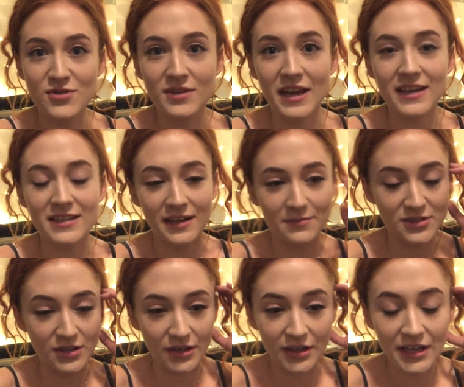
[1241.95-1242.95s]
UK time.
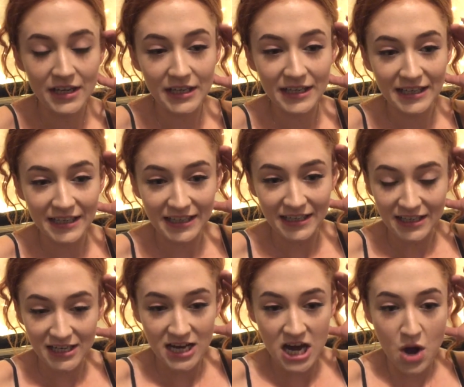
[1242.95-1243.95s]
So
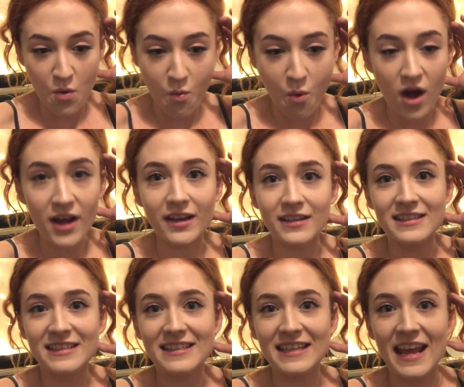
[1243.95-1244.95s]
what a
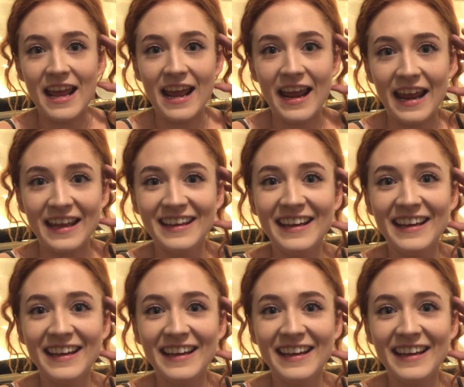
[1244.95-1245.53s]
day.